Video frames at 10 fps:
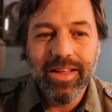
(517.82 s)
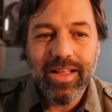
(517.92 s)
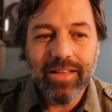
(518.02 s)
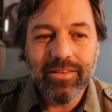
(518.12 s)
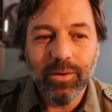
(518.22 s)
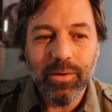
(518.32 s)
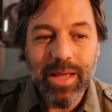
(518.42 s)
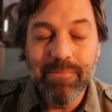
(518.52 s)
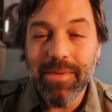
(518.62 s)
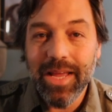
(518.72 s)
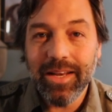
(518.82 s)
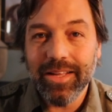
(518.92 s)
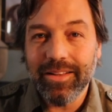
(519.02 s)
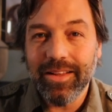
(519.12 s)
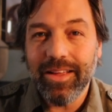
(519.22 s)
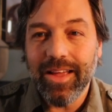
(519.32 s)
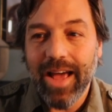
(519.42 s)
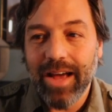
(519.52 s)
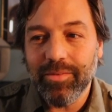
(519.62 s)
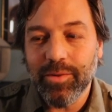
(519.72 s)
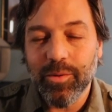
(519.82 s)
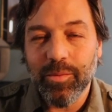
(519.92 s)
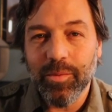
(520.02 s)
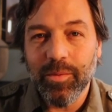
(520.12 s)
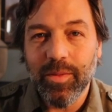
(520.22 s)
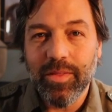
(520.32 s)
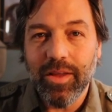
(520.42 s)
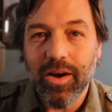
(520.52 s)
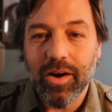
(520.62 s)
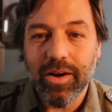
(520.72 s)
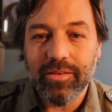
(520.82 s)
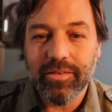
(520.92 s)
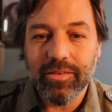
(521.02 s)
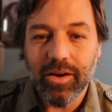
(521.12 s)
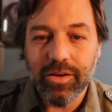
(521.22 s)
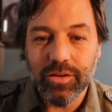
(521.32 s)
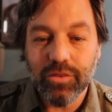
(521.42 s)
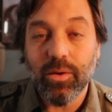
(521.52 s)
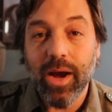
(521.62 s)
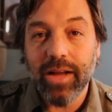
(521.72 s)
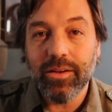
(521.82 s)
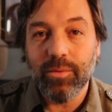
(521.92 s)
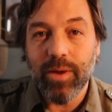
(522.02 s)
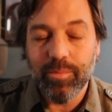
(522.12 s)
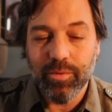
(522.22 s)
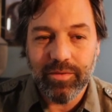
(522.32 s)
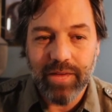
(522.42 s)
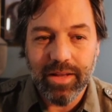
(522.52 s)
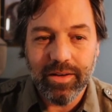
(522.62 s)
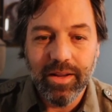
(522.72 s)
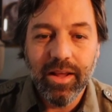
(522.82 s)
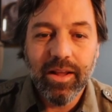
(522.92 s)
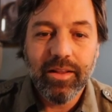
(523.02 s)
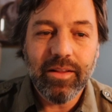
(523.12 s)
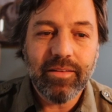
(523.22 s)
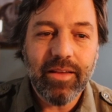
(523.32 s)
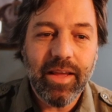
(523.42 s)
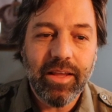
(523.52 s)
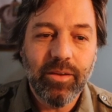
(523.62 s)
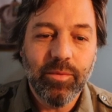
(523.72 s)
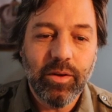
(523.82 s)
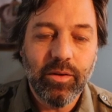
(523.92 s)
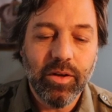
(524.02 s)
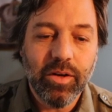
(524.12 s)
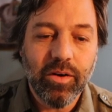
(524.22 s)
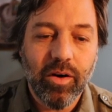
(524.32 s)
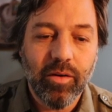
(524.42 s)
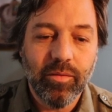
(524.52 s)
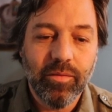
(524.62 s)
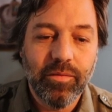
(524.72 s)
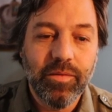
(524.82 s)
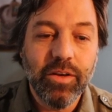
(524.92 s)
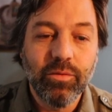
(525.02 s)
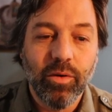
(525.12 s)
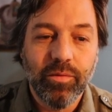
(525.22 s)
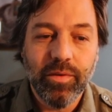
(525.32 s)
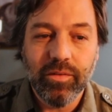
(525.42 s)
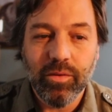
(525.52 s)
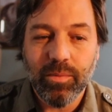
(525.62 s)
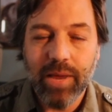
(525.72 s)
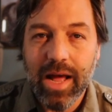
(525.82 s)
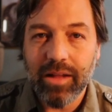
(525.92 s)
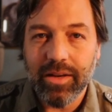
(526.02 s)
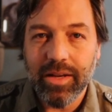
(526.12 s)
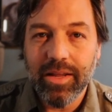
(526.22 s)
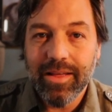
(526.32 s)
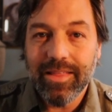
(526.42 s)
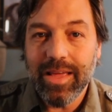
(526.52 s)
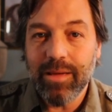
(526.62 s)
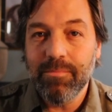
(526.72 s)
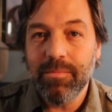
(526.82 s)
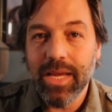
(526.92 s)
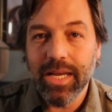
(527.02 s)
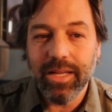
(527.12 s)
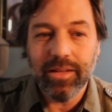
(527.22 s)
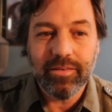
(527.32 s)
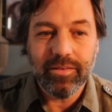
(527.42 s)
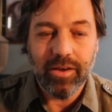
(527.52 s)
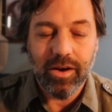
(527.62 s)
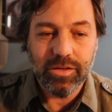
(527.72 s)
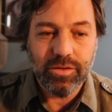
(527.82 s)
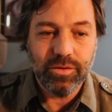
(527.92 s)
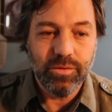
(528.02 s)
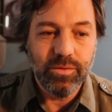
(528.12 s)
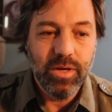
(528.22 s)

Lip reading: And so immediately after the artists start to try to represent, let's say, what you could call visual or physical reality, they immediately start to